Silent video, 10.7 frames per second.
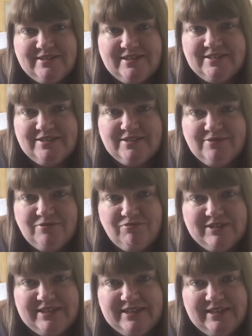it's
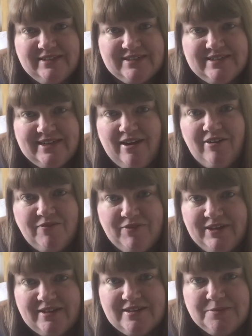ridiculously high
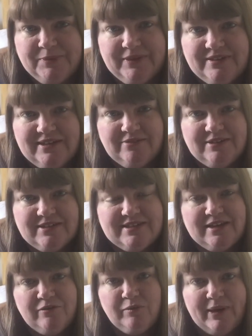figures, but down in the
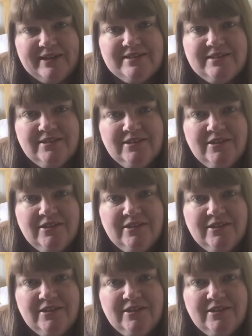southwest